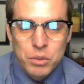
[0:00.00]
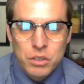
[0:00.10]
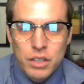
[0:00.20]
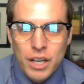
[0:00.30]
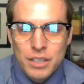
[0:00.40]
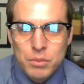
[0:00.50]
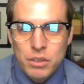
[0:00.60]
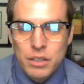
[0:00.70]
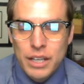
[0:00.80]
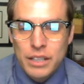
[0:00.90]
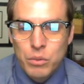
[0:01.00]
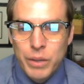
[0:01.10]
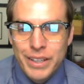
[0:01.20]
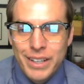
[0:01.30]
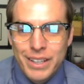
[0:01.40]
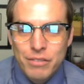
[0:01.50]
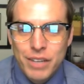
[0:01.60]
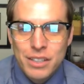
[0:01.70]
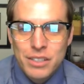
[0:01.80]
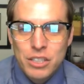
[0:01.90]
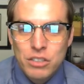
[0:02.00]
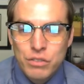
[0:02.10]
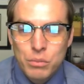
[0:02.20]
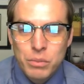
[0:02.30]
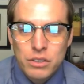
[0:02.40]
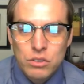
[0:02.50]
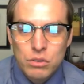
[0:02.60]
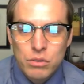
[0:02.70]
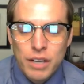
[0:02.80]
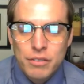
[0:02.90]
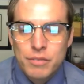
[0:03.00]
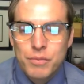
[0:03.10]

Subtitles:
to the hospital. Andy waited at the fire station for the police to arrive.